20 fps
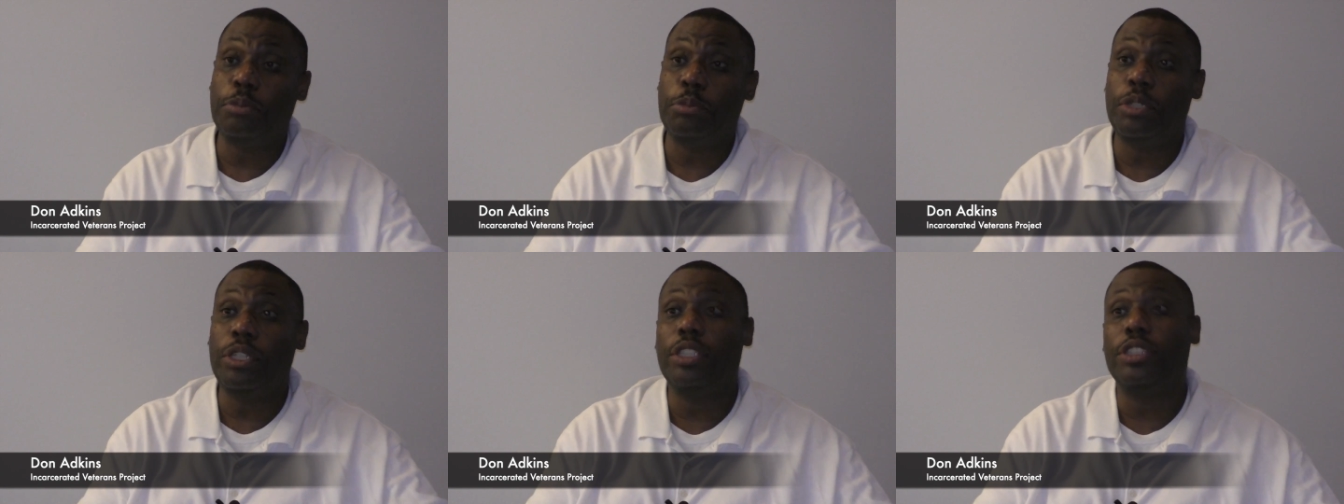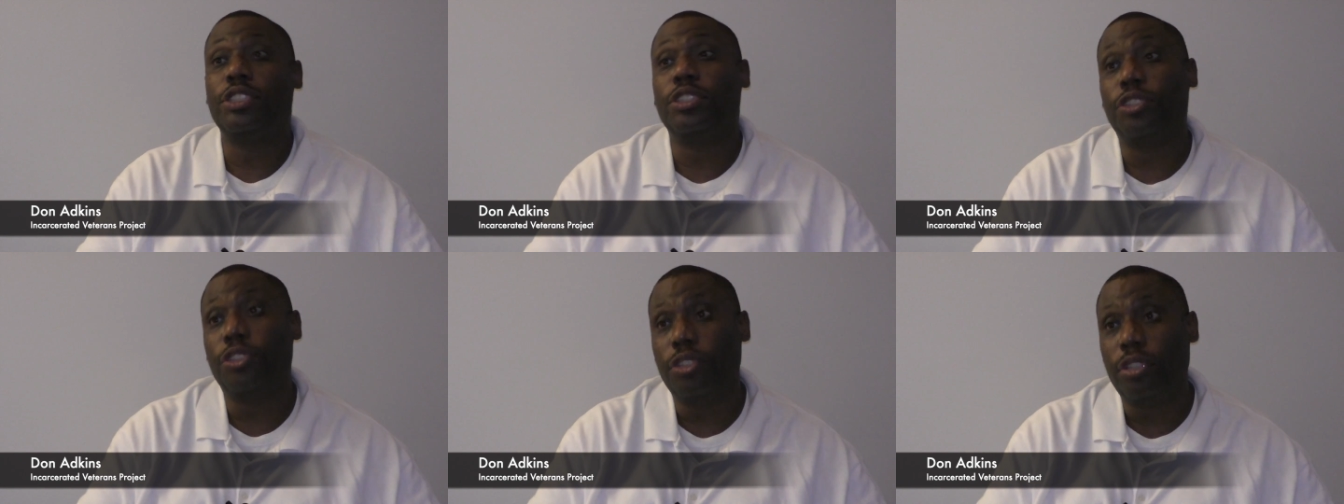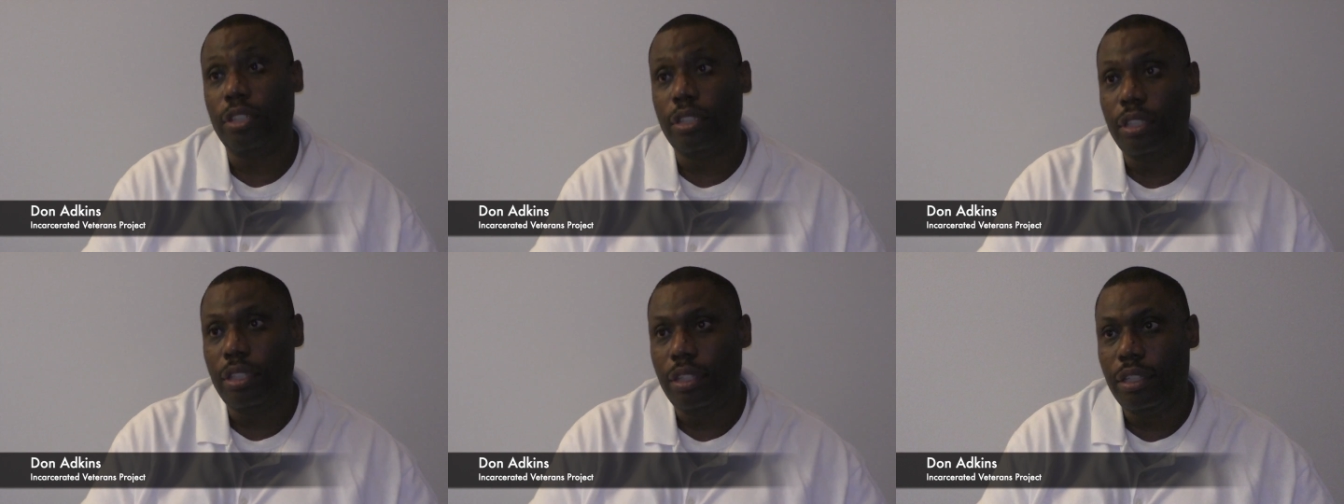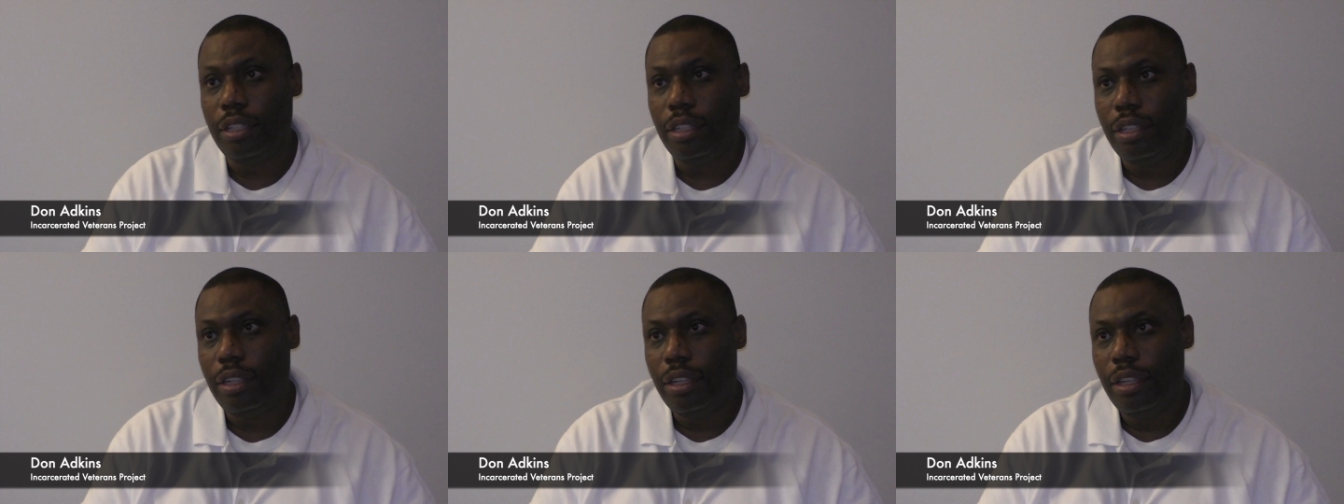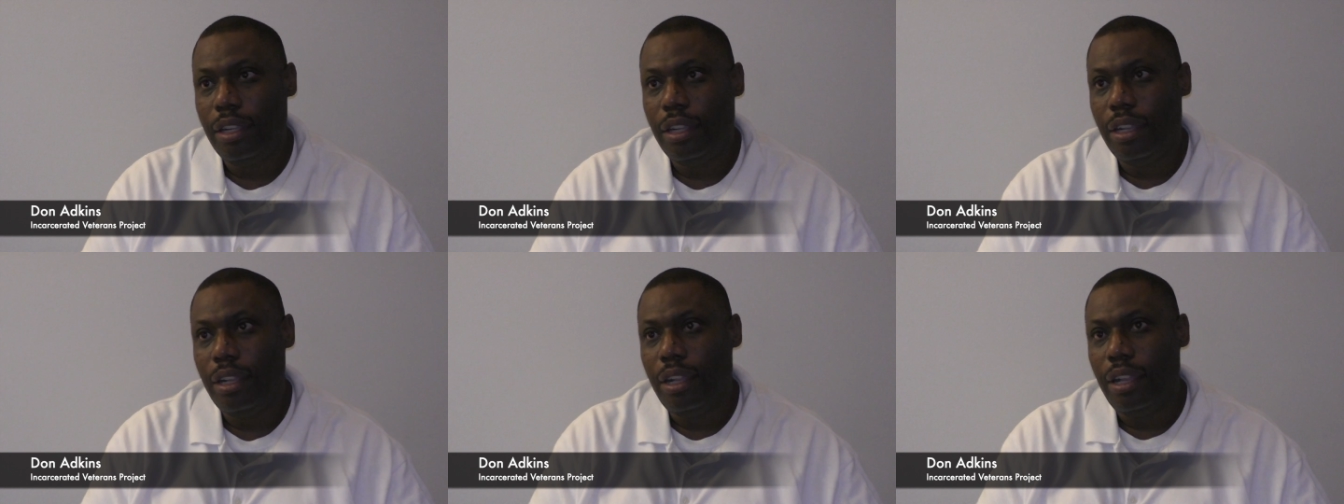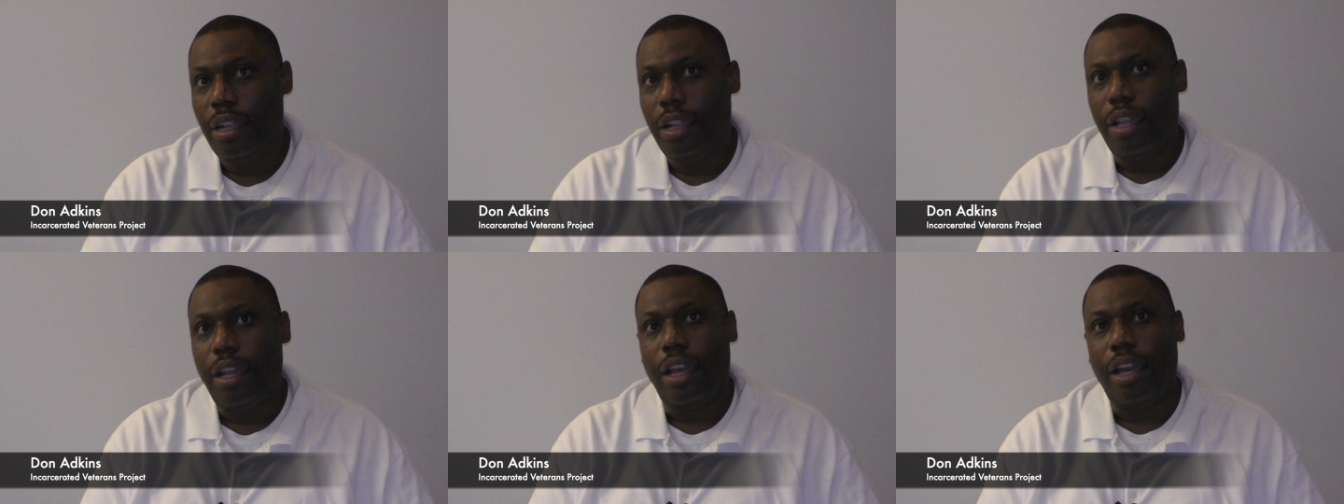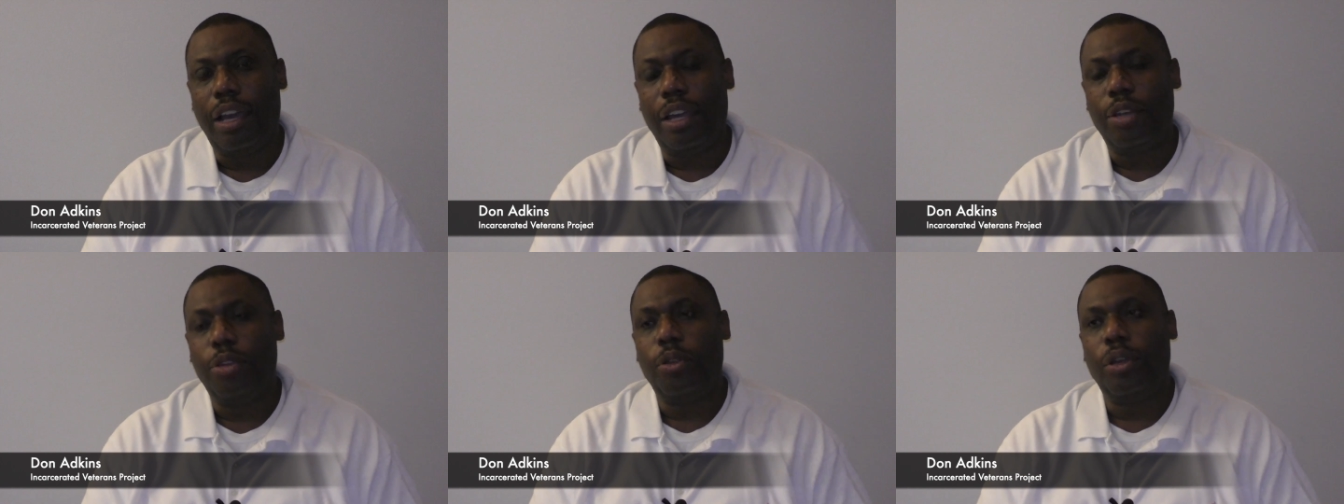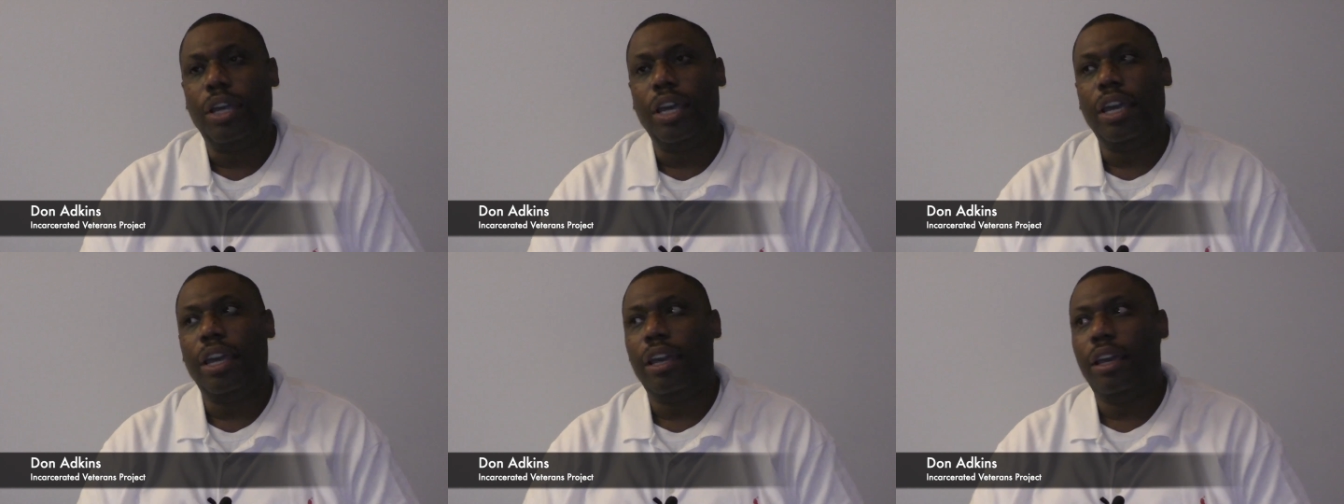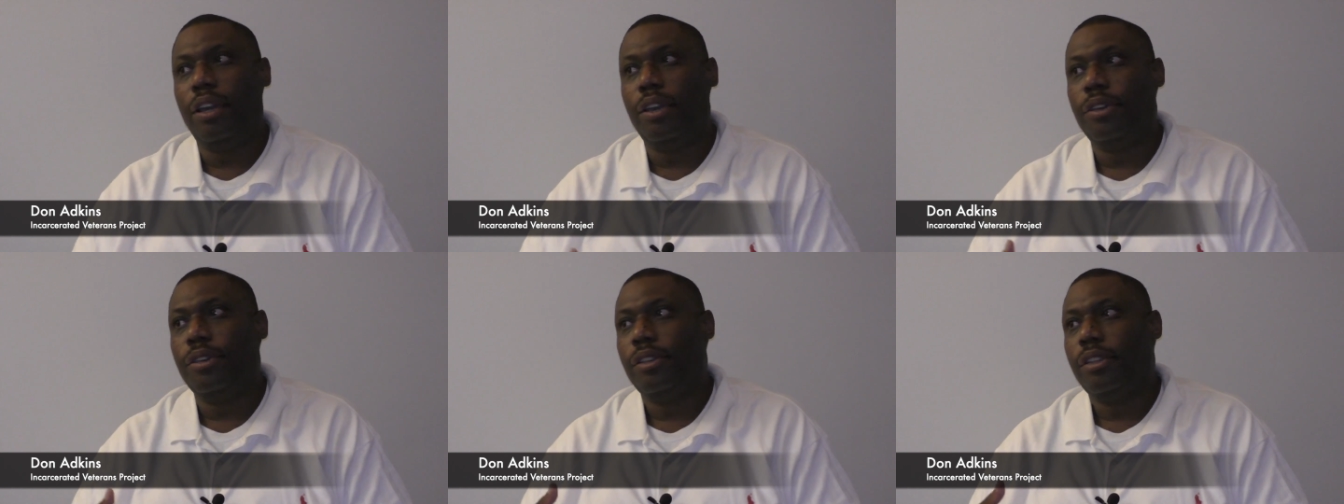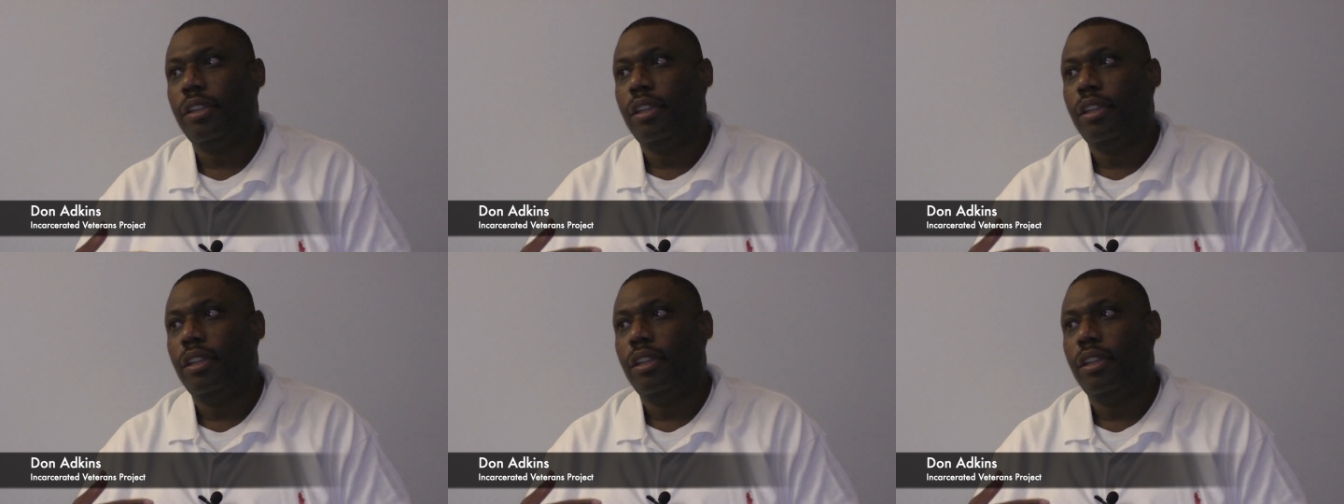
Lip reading: minutes early. I don't have